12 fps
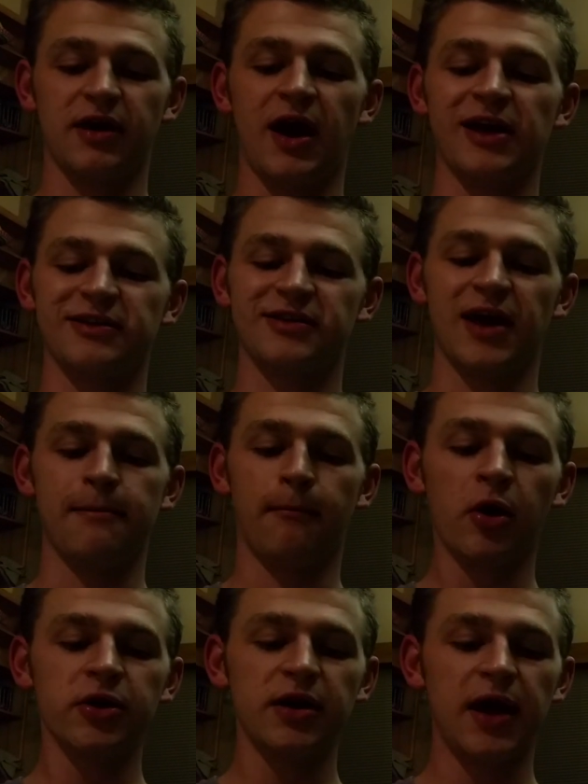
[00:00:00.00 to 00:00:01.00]
as a
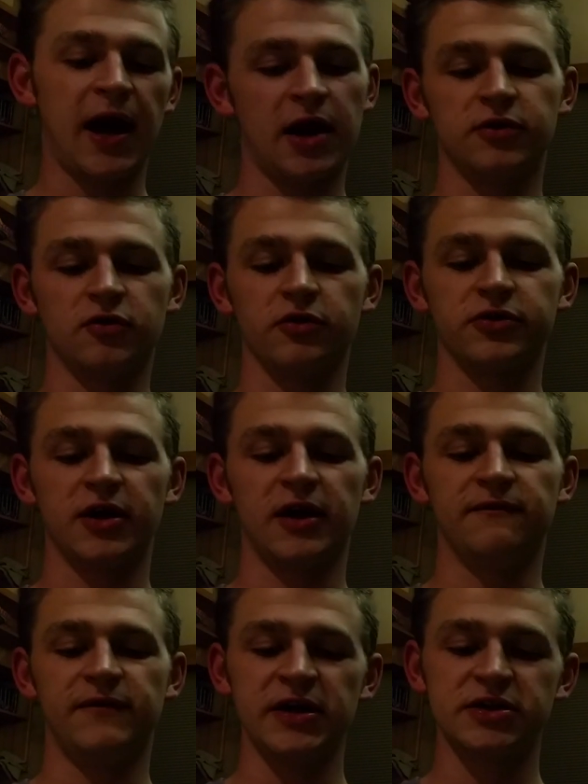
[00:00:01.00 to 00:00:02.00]
modern outdoors,
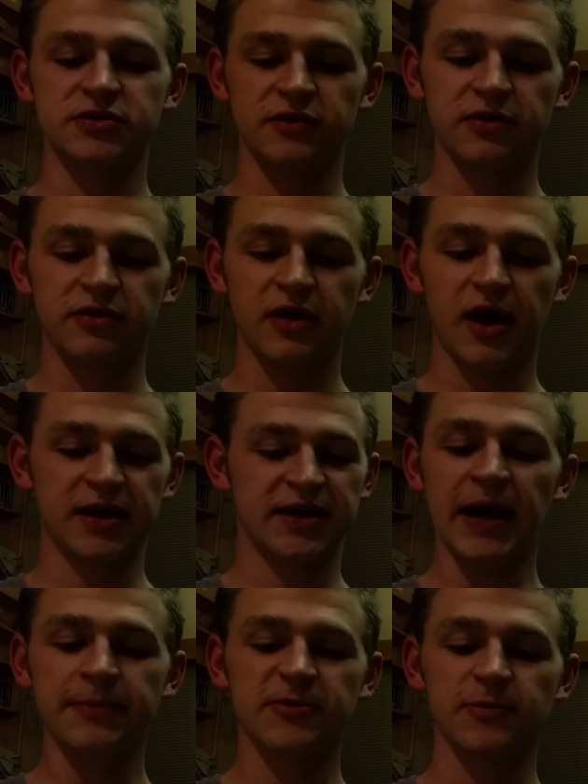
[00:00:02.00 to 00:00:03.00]
adventurous,
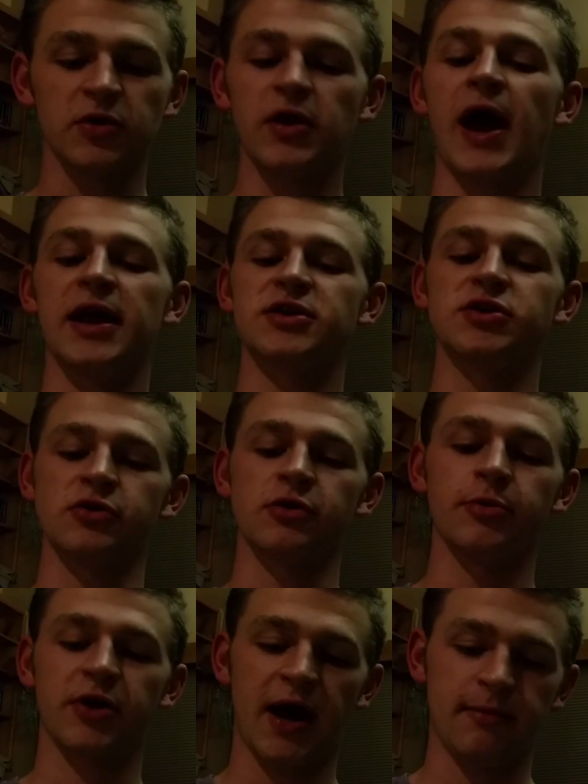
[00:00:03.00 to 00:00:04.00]
adaptable and
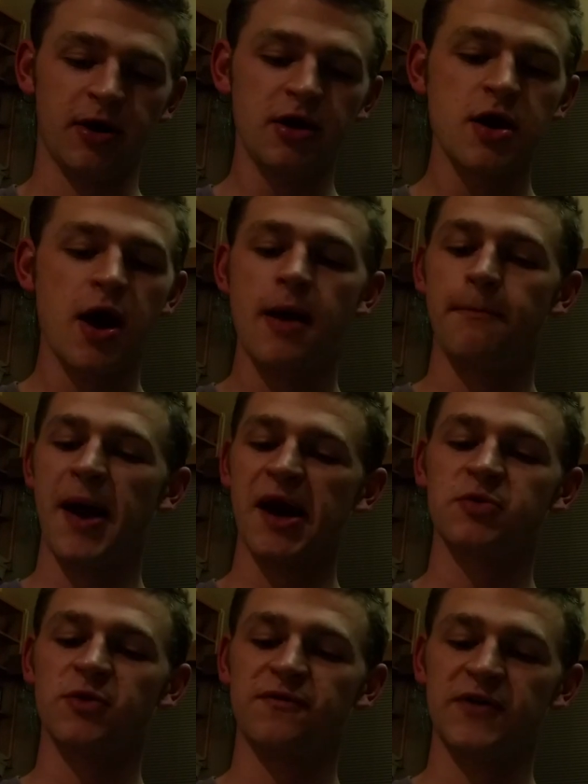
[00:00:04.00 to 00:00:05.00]
durable camera,
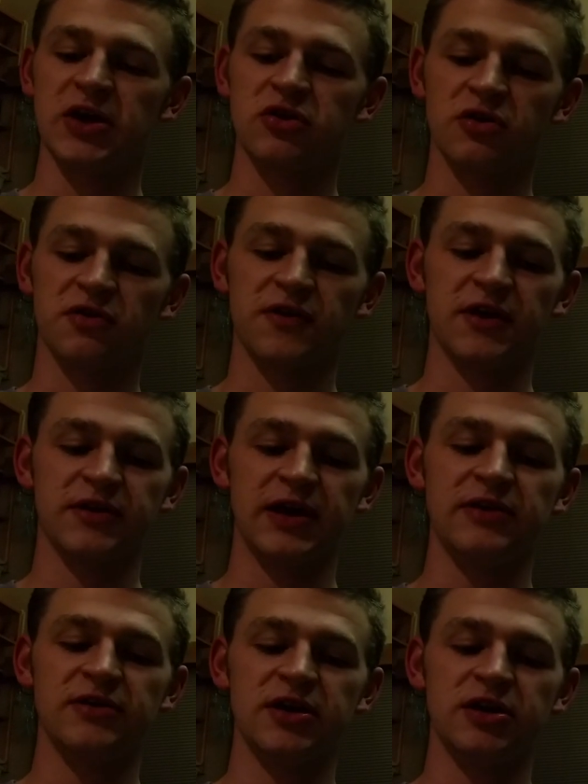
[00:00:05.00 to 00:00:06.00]
packed with features that is
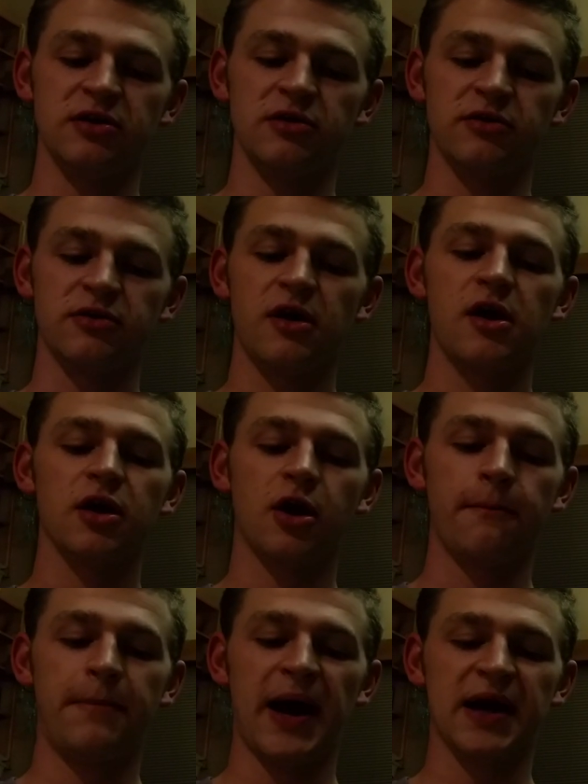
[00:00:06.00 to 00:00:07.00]
easy to use,
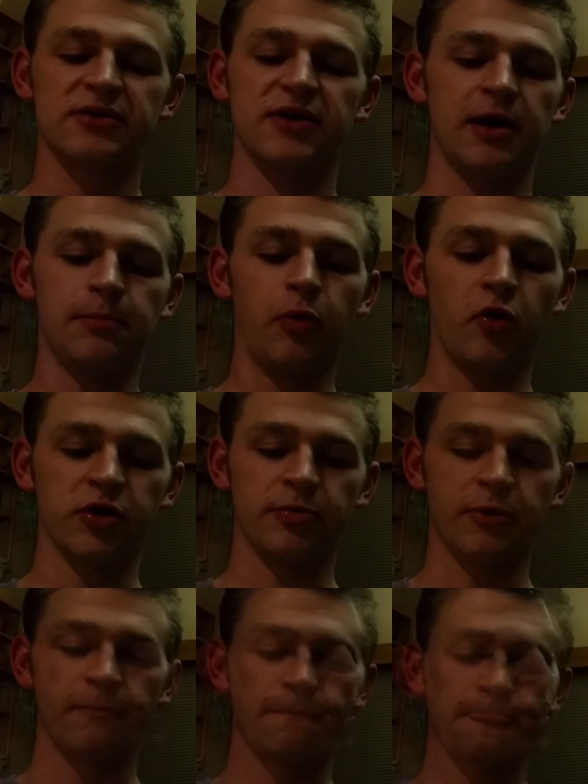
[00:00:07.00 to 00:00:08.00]
compact and
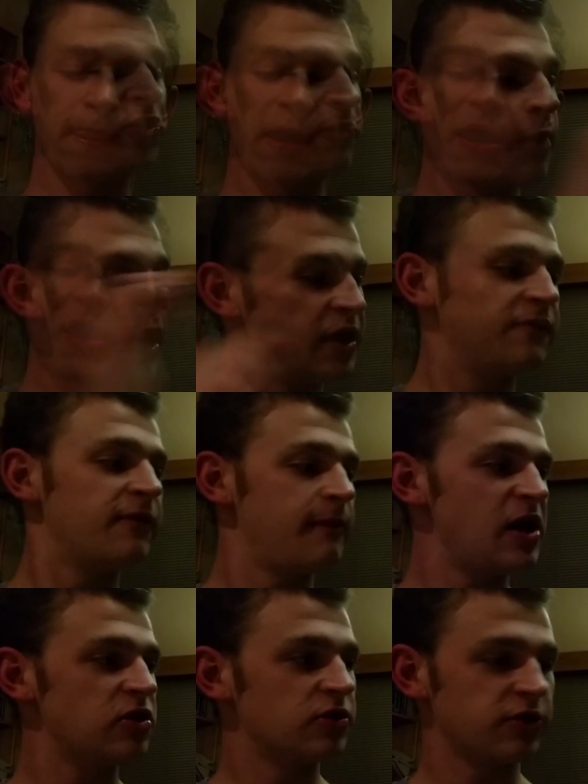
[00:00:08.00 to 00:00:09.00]
portable. Because of my
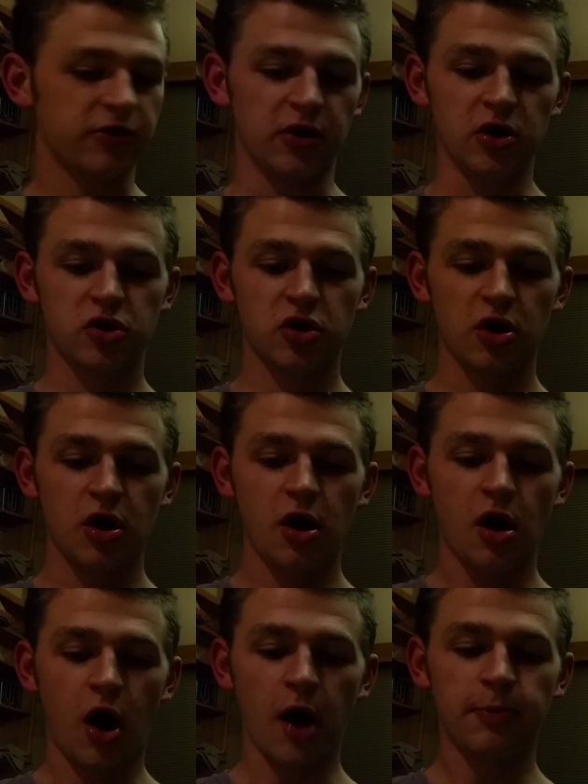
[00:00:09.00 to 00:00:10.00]
information search,
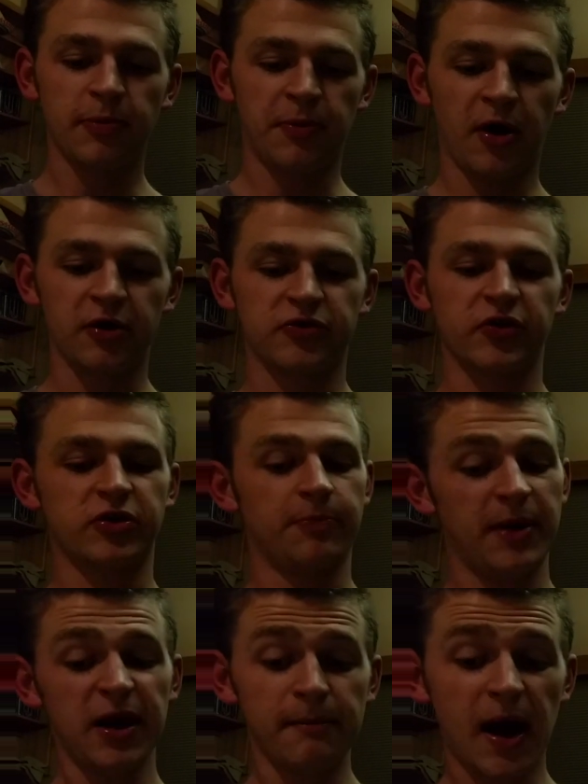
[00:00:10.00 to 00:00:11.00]
I propose that to
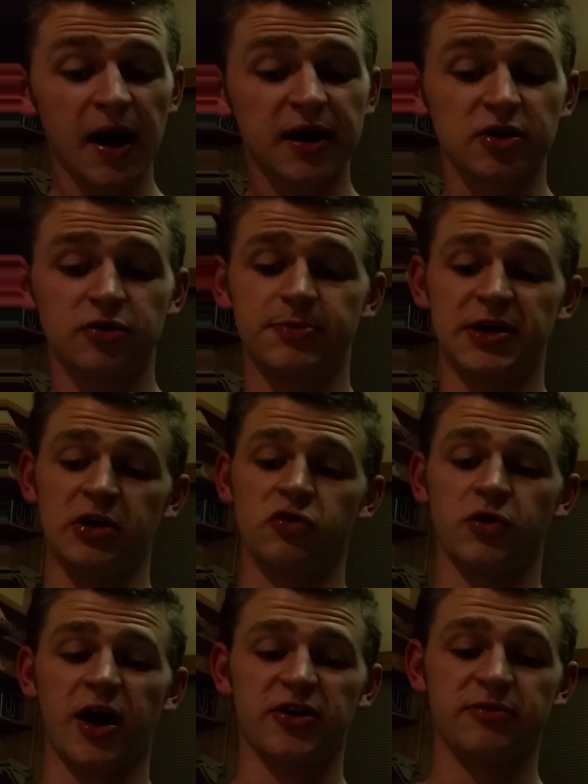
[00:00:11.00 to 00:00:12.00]
better market to
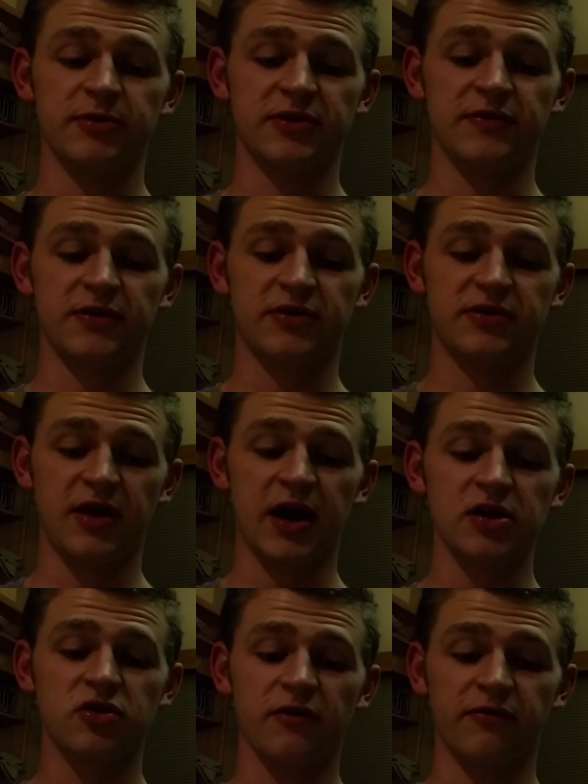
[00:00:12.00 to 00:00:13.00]
potential customers in this
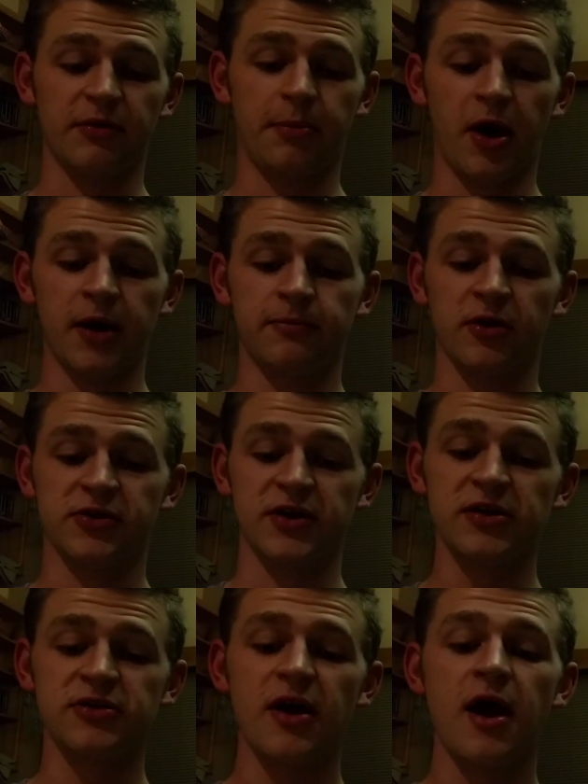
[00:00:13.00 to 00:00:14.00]
stage of the buying
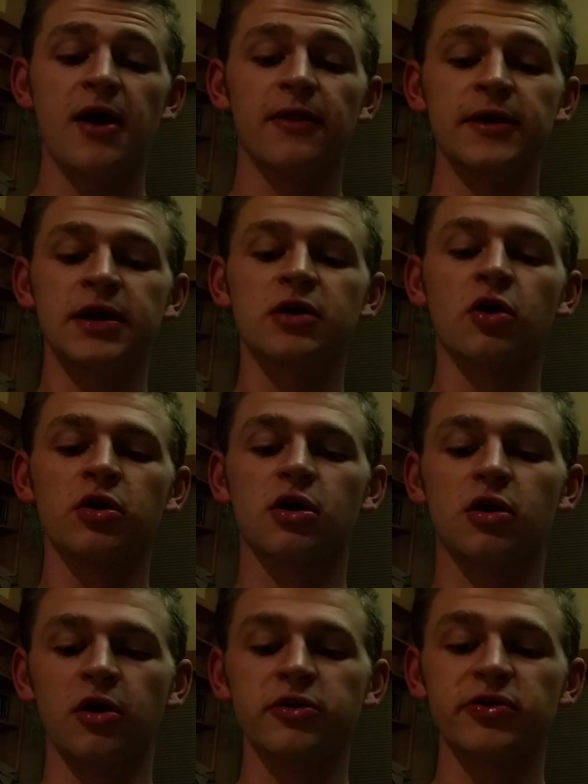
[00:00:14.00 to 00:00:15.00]
process, the Nikon
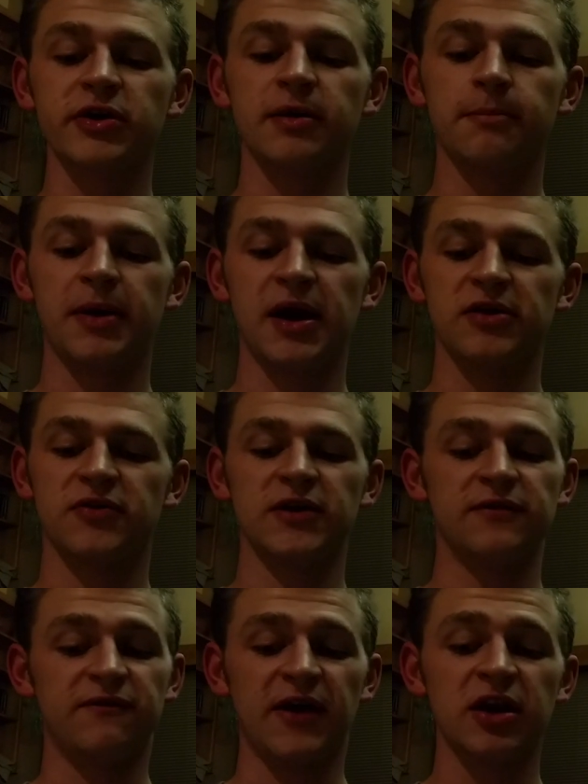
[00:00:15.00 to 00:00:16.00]
closely compares
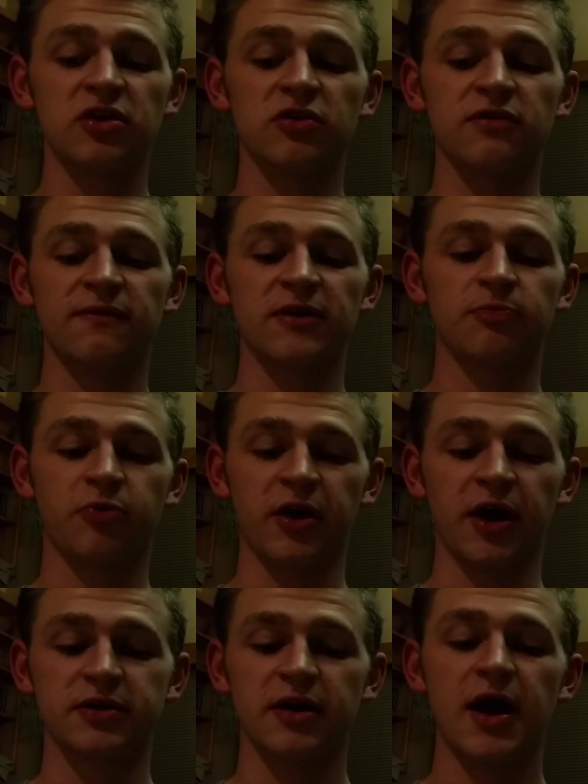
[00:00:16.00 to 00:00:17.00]
the advantages of this
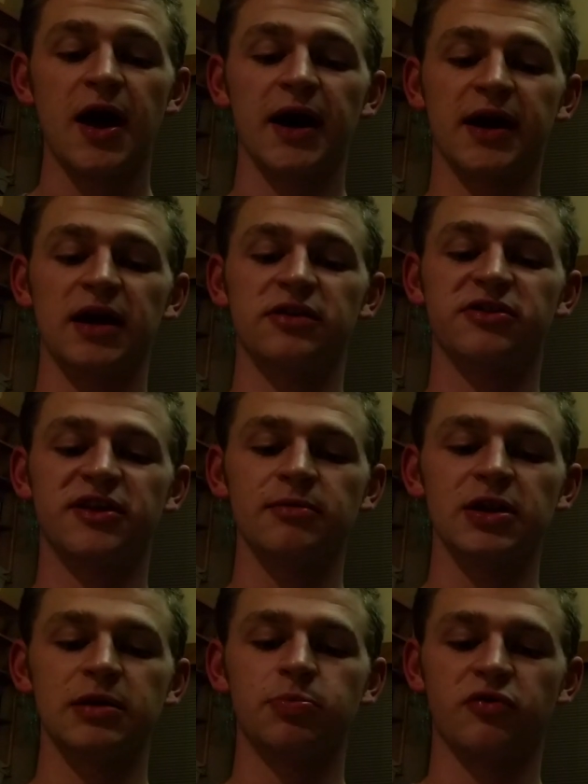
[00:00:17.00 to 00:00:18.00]
product against
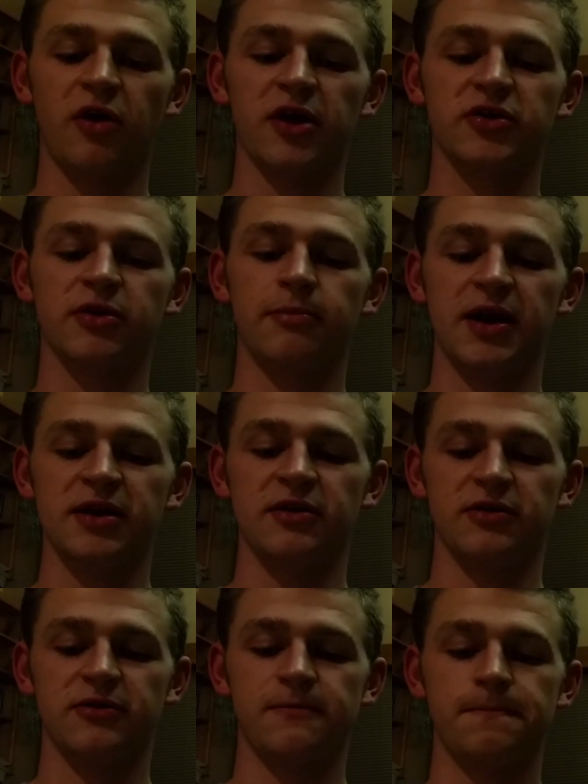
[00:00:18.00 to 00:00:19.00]
similarly priced
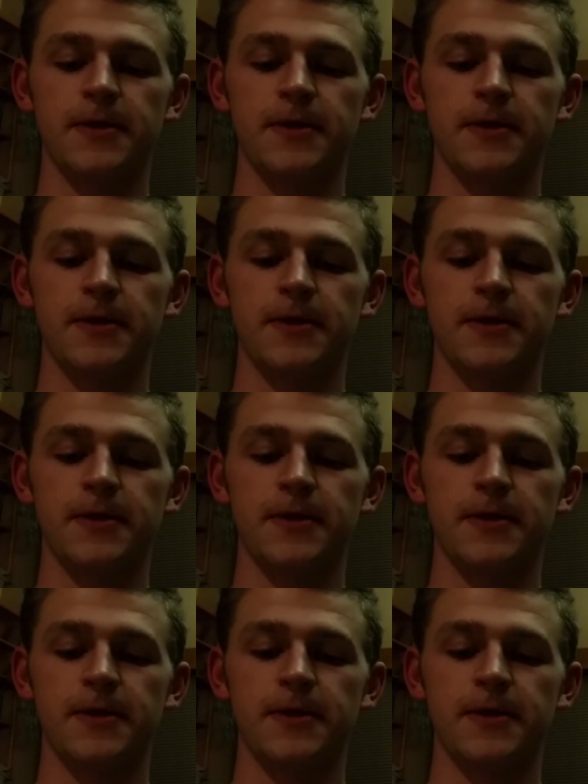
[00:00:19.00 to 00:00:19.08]
competitors,